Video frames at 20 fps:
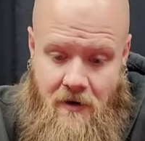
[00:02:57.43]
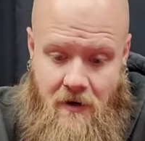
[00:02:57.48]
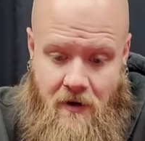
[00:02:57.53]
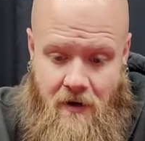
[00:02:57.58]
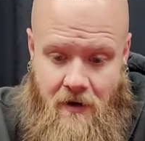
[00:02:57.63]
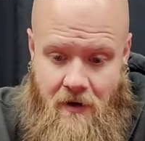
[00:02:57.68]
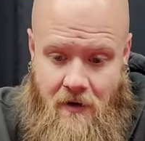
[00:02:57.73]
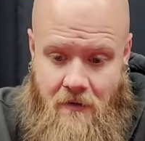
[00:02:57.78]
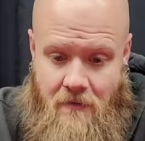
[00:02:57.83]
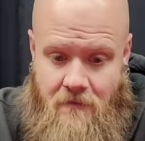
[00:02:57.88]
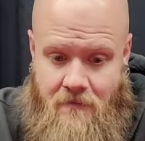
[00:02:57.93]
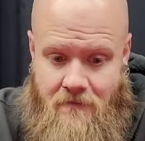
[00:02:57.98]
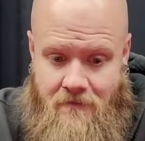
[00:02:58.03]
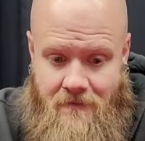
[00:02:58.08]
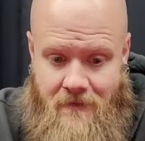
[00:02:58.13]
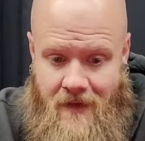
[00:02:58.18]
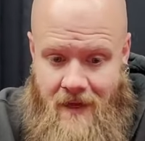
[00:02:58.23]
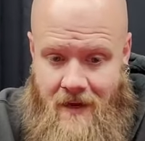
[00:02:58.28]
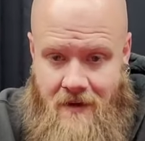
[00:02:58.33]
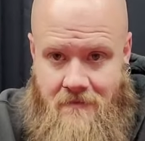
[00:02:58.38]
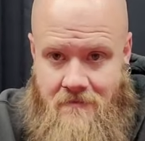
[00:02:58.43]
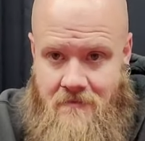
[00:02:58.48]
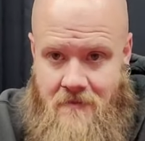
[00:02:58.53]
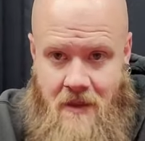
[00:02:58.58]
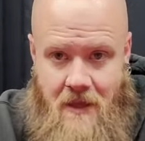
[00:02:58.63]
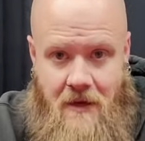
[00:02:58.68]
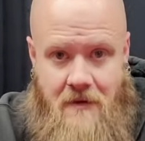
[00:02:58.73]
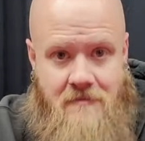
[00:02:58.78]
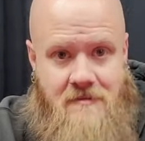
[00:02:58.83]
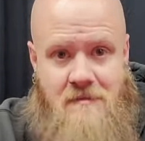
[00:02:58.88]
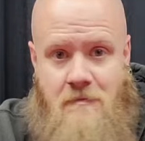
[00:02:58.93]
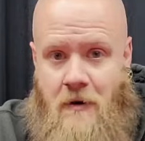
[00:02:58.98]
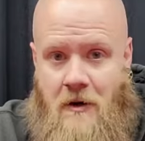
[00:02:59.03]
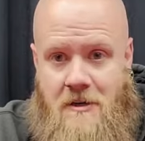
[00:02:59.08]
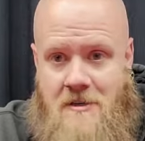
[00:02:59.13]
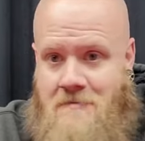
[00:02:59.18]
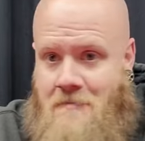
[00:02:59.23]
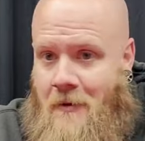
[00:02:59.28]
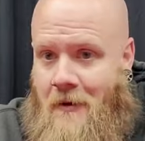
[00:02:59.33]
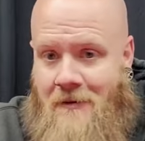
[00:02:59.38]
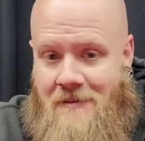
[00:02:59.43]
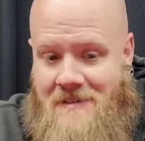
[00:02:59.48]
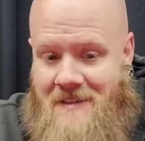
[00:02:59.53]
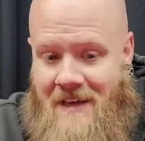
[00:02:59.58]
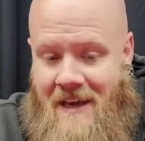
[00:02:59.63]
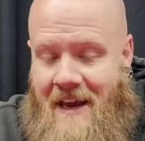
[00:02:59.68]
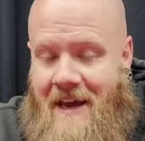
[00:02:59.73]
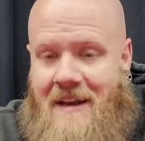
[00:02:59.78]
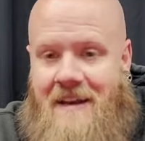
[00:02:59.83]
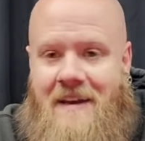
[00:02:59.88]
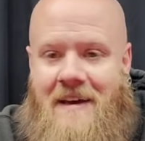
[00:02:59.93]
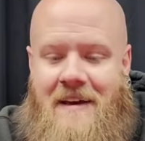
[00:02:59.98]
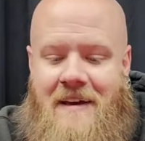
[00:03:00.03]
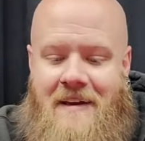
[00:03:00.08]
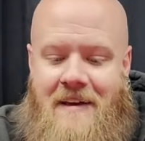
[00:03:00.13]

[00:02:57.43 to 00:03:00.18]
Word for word: Um, yeah, think of sponge balls again,